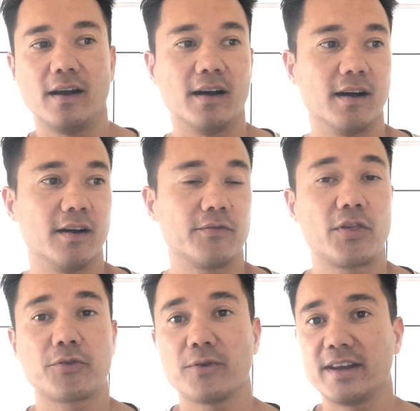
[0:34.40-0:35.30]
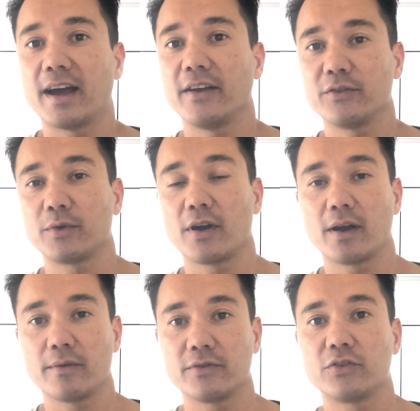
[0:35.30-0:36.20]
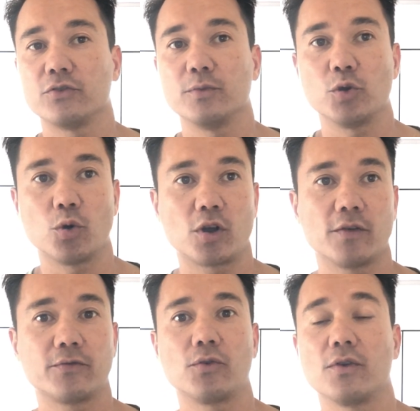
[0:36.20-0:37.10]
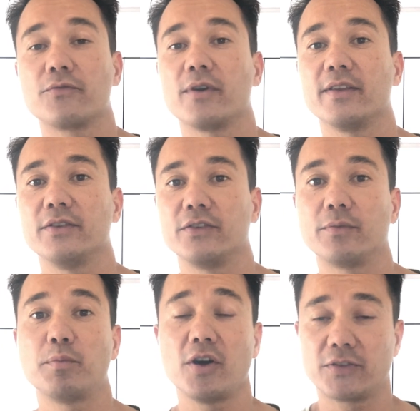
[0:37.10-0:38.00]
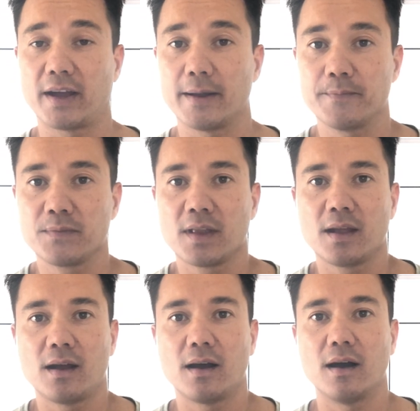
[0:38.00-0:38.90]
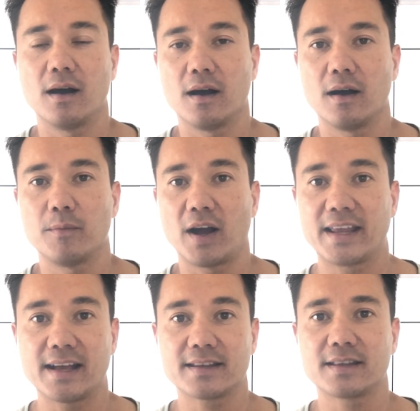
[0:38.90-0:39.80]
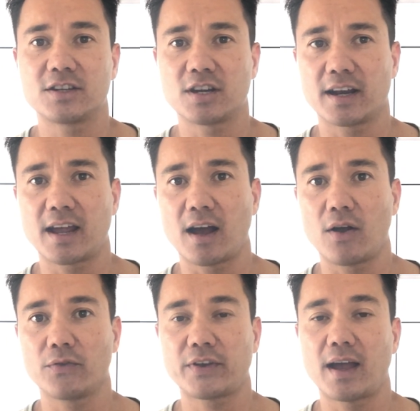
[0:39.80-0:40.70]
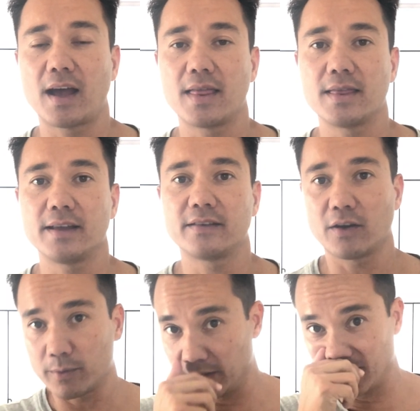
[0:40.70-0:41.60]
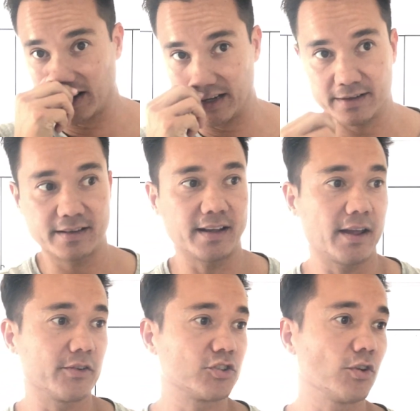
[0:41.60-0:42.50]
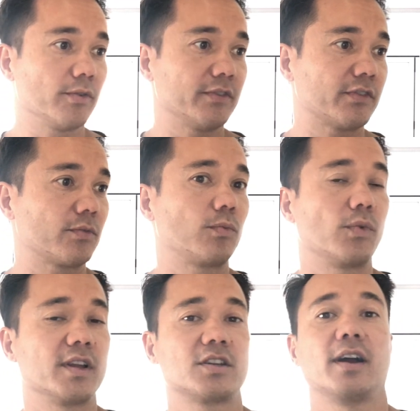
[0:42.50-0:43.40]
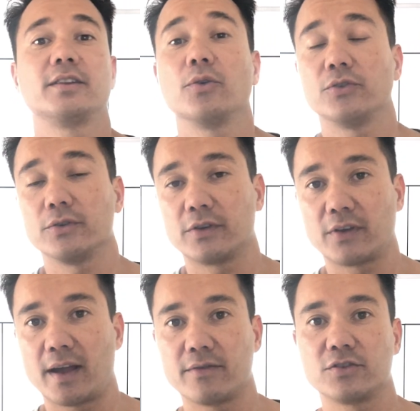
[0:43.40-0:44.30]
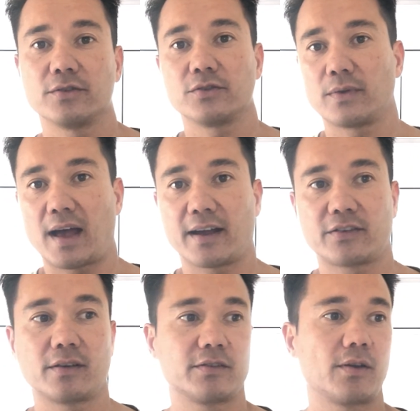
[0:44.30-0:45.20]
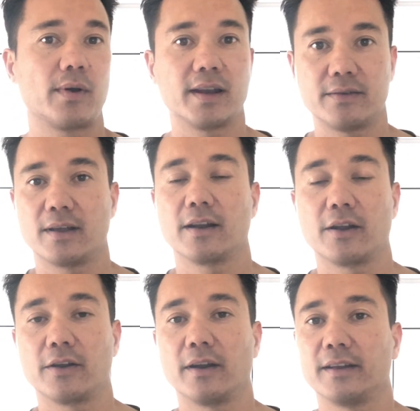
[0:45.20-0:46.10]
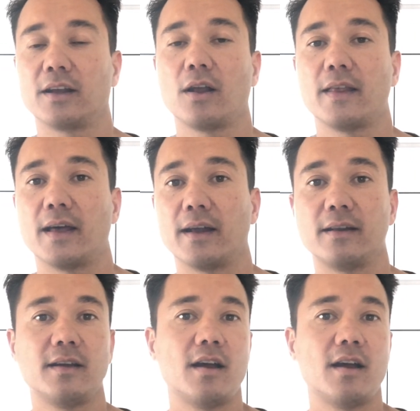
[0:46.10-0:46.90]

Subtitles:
For 3 days, I'm going over to Mallorca for a friend's birthday. I get to the checkout and they tell me that I need to take their insurance, which I don't do because I have insurance with AXA, so I leave that alone and I decline that.